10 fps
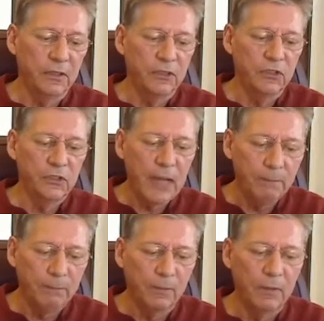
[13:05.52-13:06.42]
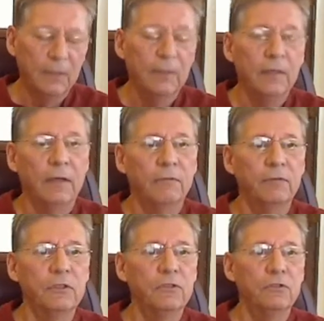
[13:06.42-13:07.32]
are a sample
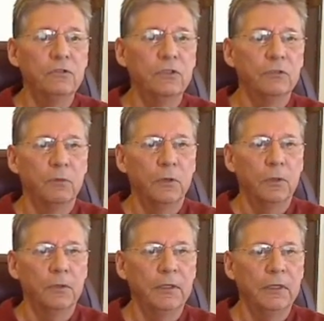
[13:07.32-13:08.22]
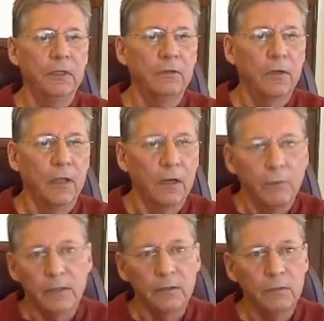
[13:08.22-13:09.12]
of the students enrolled in the
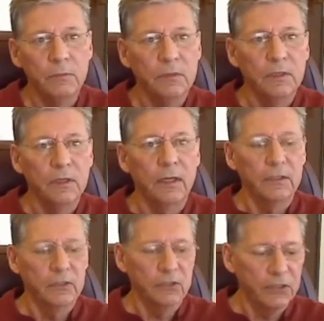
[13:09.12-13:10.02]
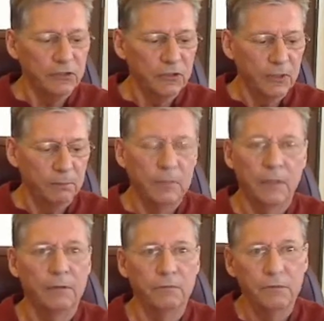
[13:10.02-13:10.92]
Colorado Community College system
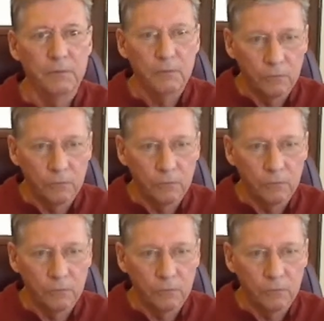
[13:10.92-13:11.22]
of